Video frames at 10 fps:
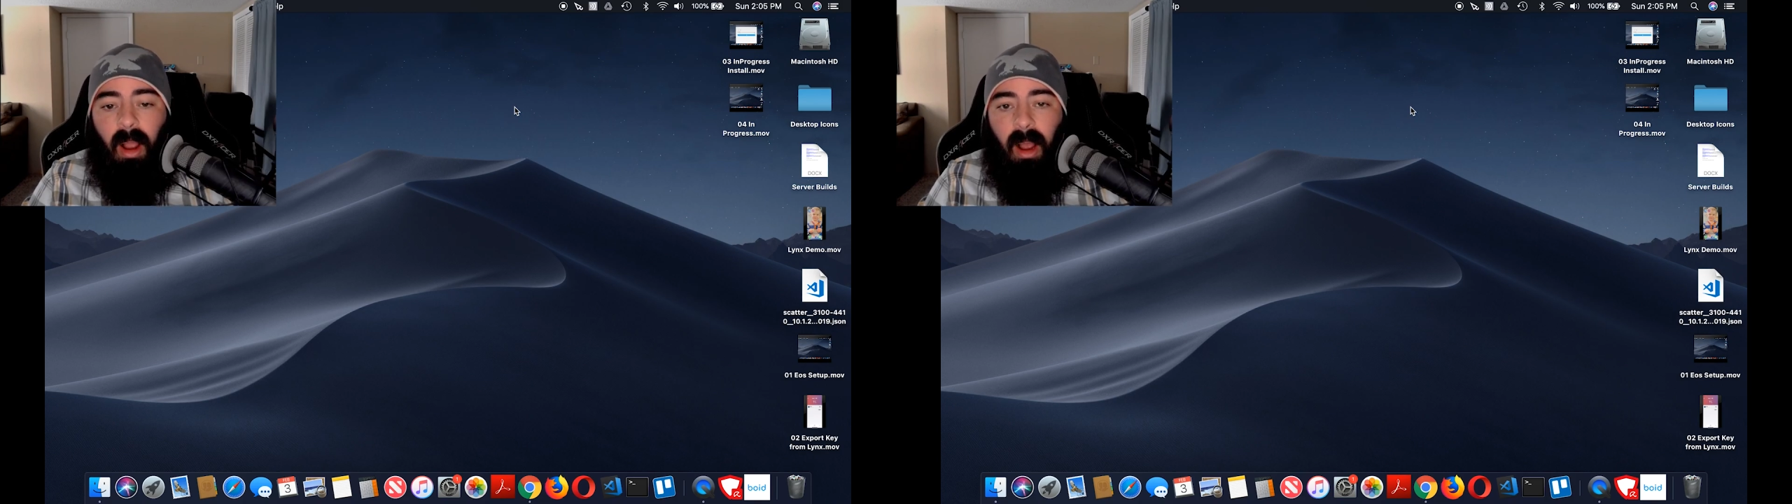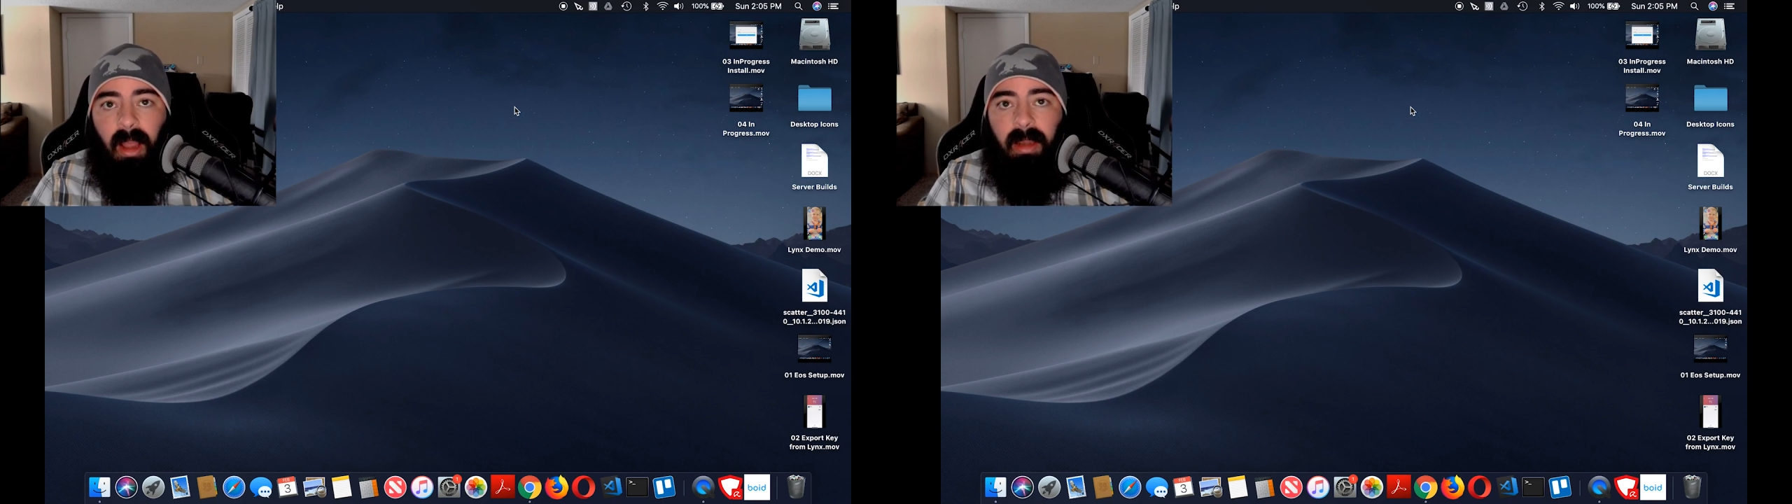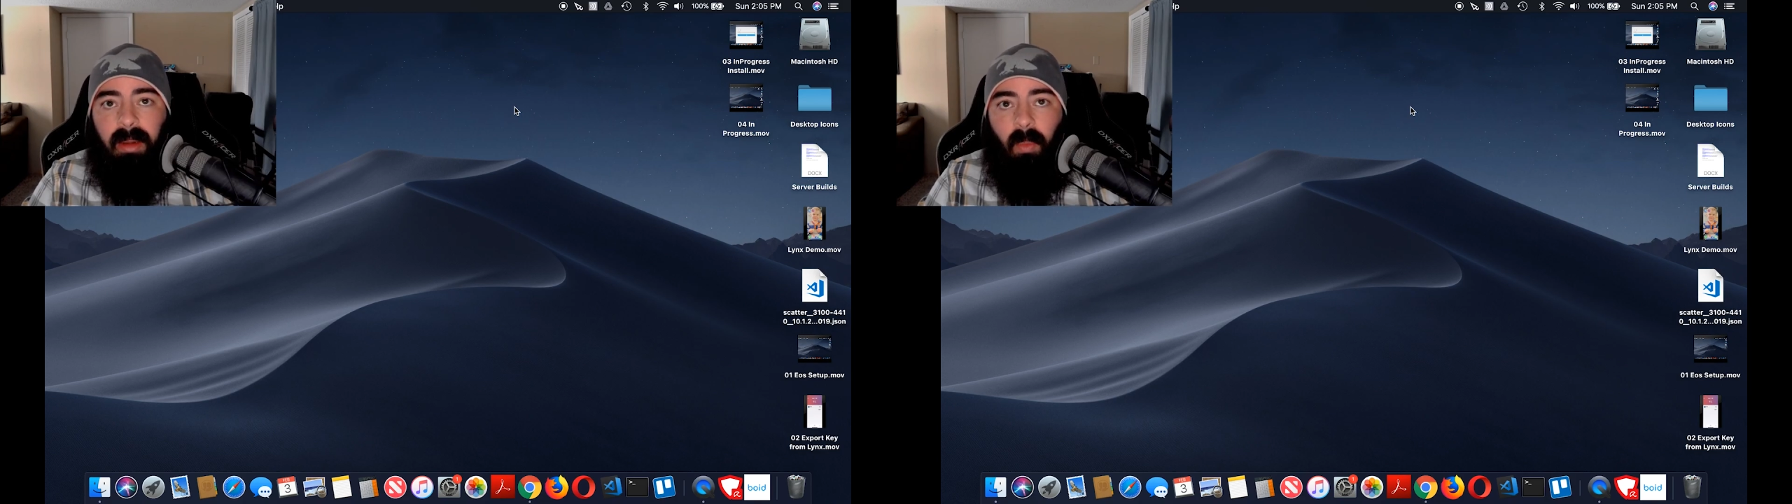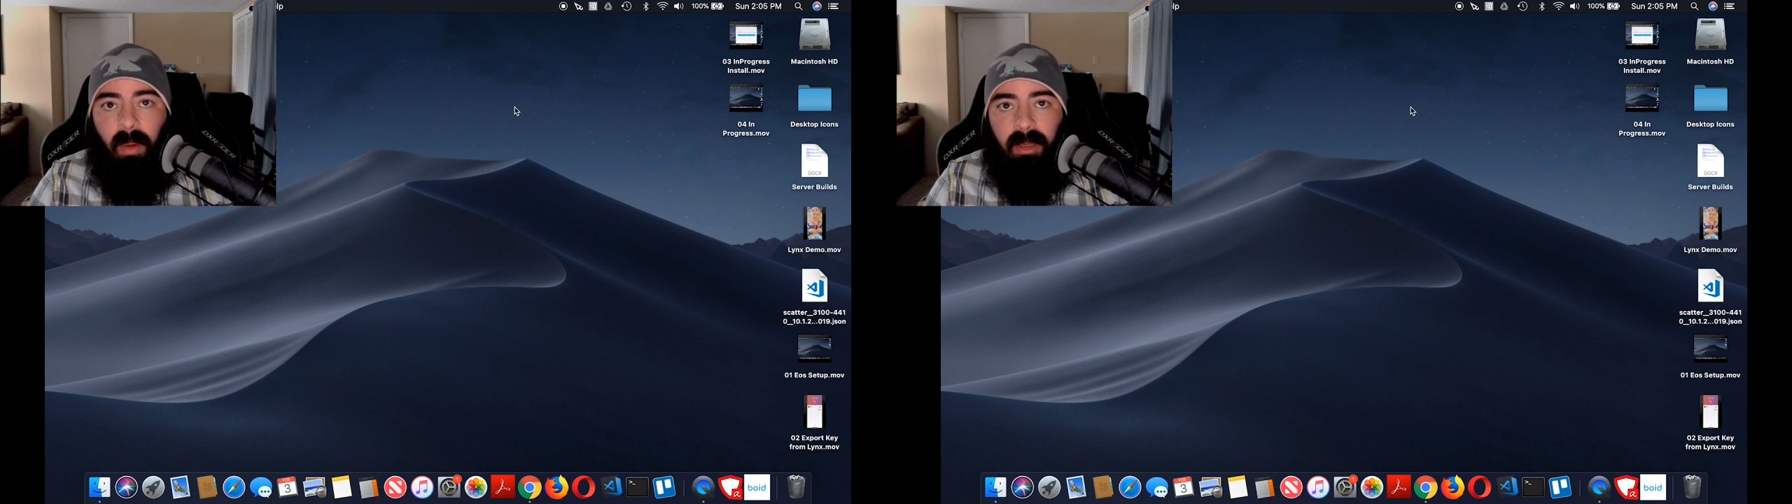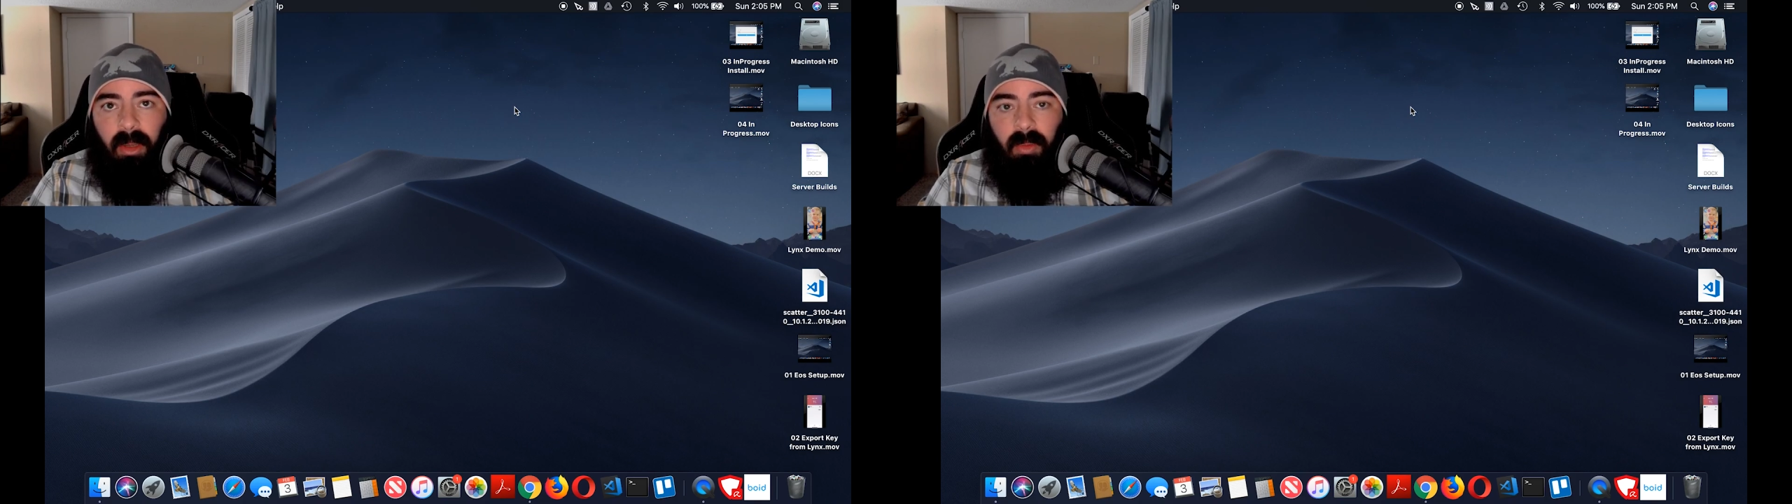on
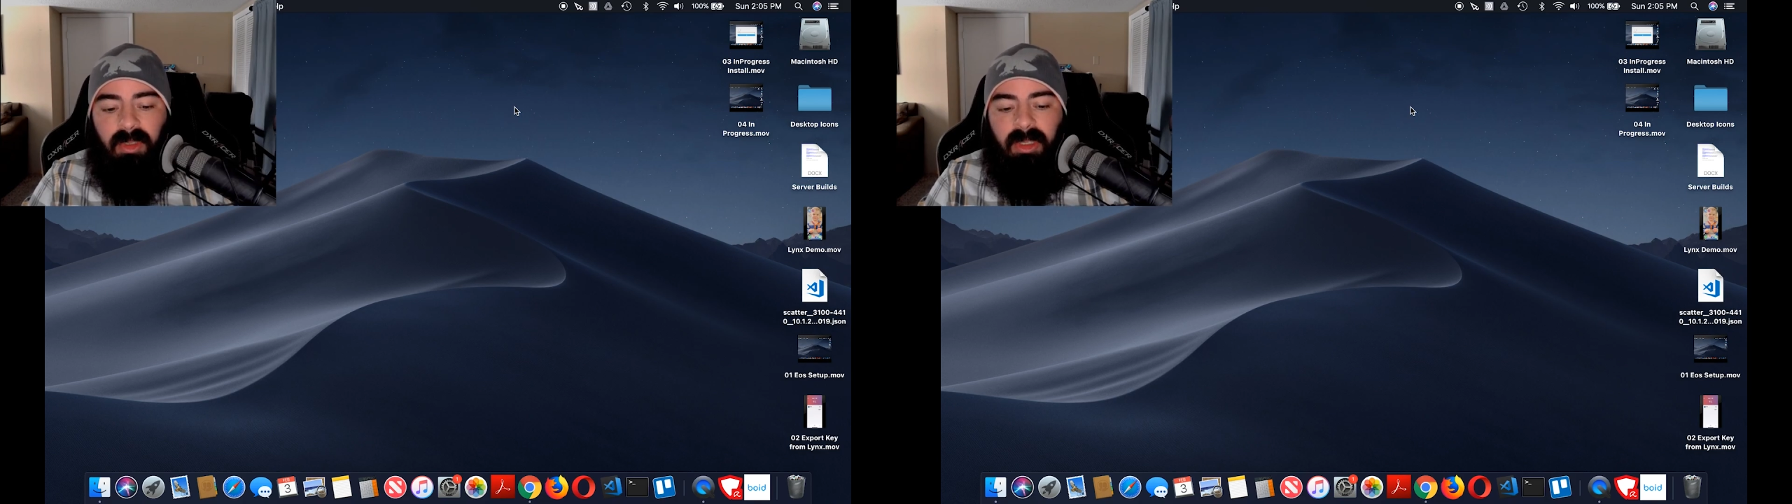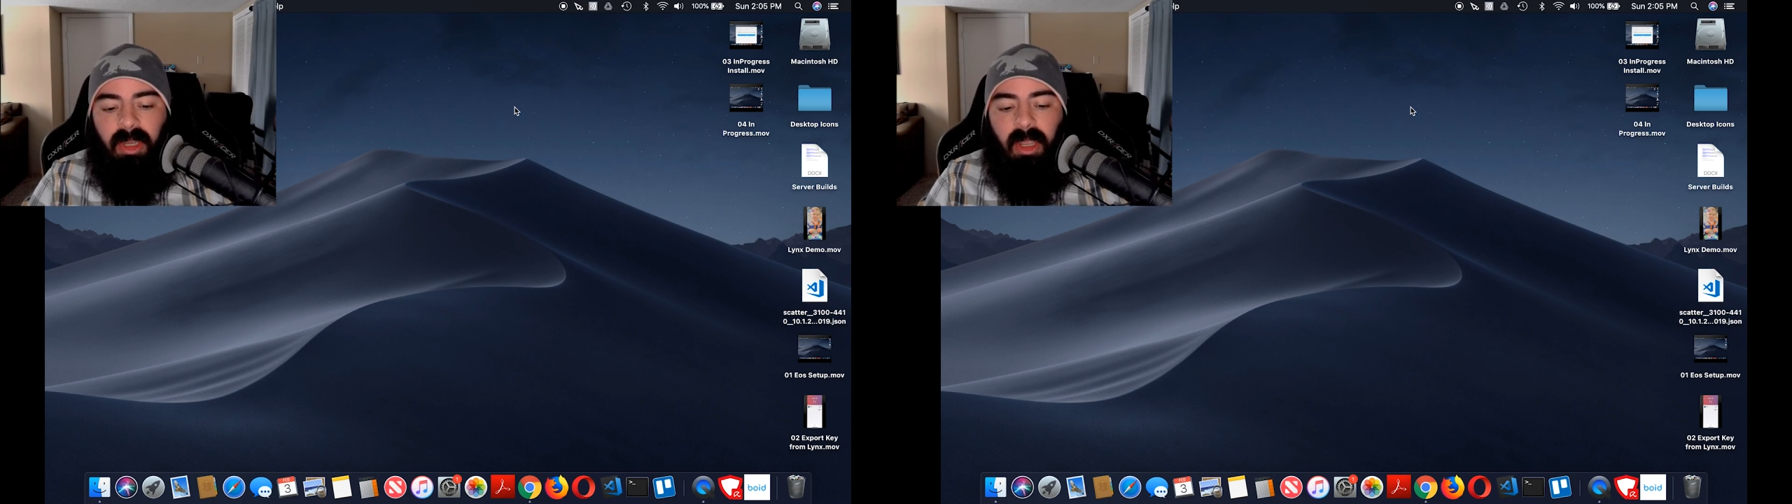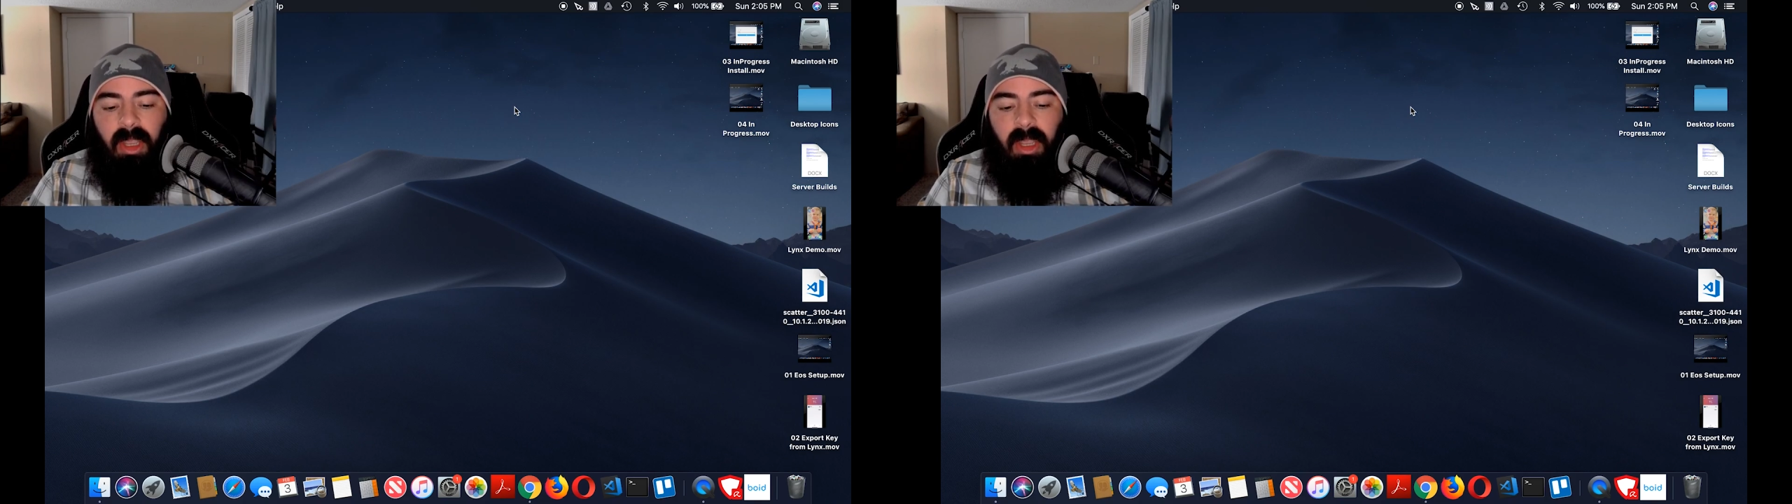Windows,